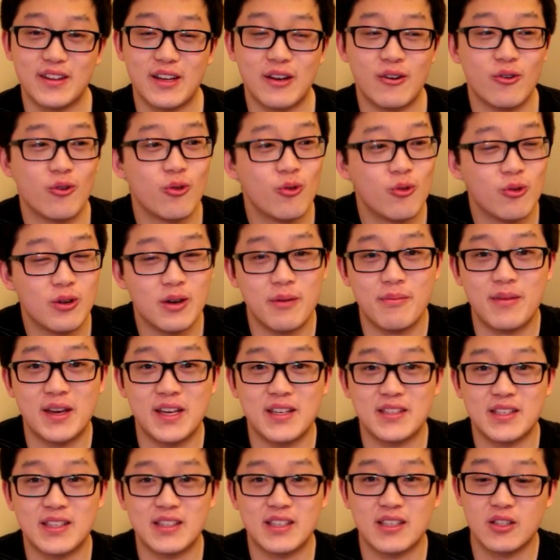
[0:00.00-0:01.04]
They're all
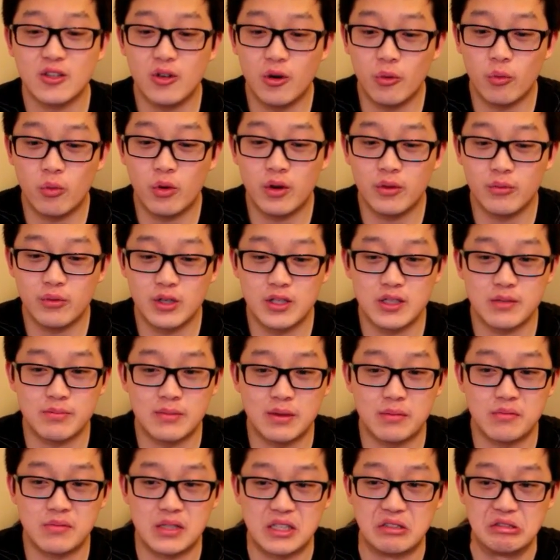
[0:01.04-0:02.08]
amazing. There's not one which has
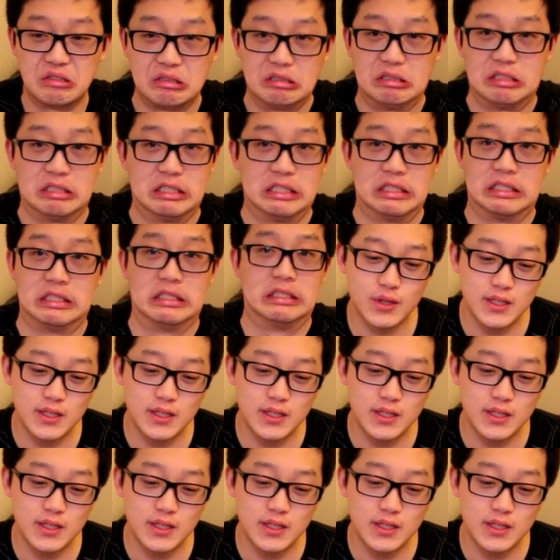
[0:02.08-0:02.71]
made me go, "Ugh."